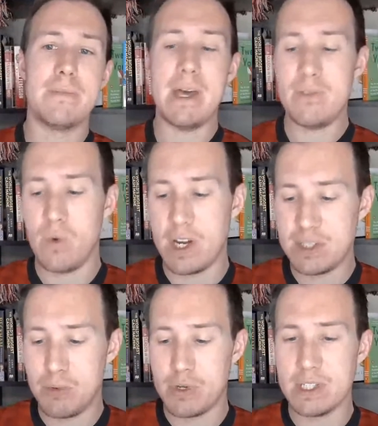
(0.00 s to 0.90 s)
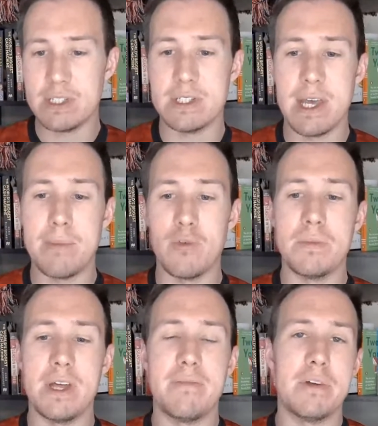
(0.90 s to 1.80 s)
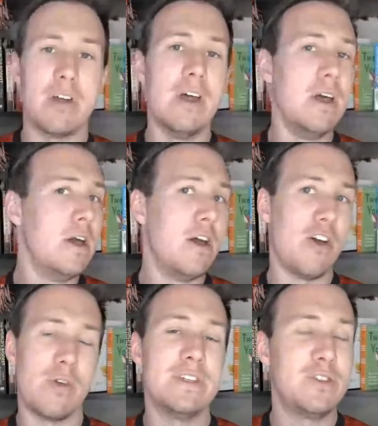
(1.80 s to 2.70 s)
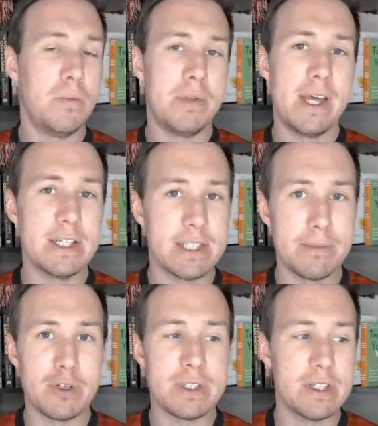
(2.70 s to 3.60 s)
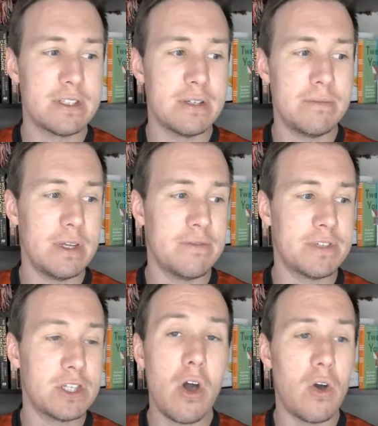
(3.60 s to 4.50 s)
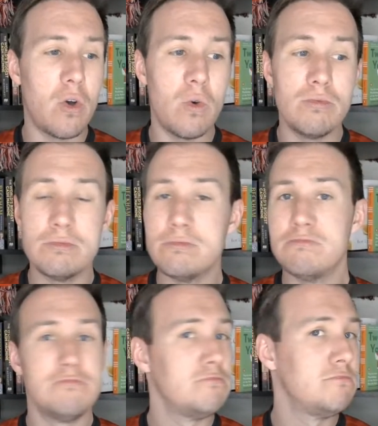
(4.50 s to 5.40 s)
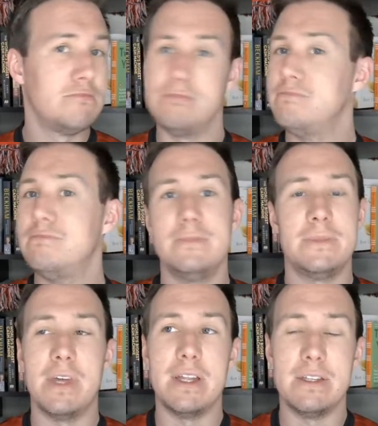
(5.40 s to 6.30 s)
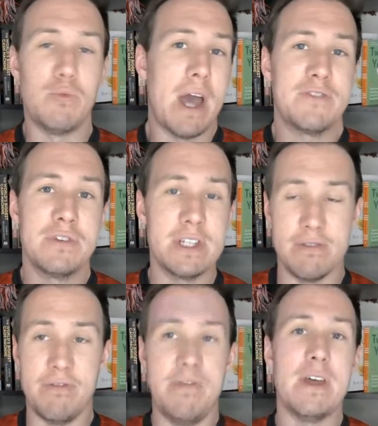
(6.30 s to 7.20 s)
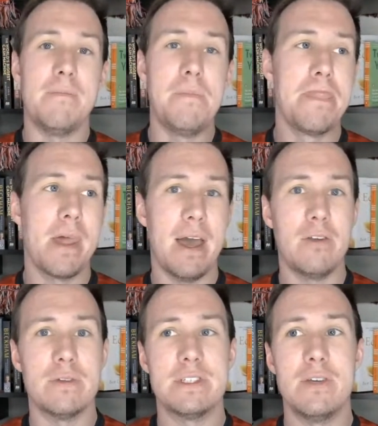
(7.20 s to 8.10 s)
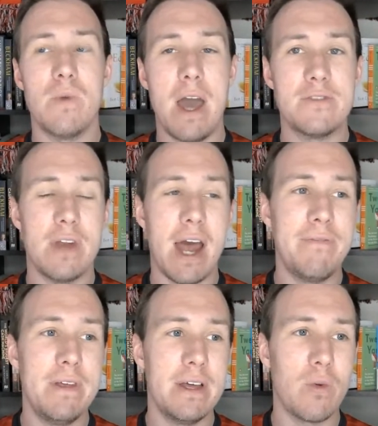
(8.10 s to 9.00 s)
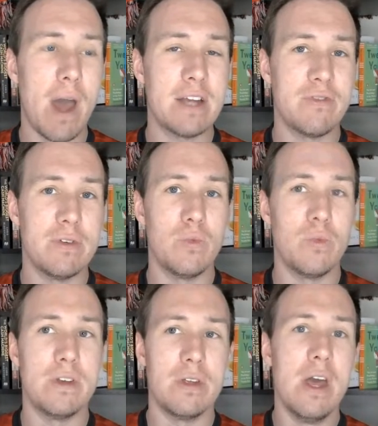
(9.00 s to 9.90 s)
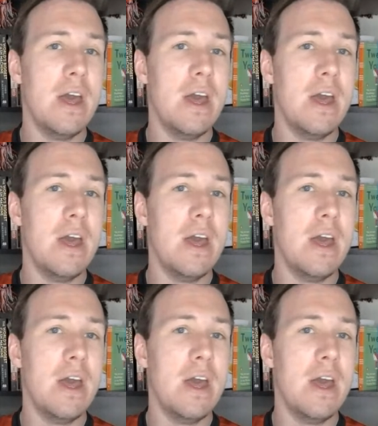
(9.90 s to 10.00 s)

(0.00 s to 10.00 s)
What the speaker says: I haven't watched Sporting since Amorim left, but are they still playing a similar system? If so, then Rashford doesn't fit. I don't see Rashford. I feel like Rashford wouldn't.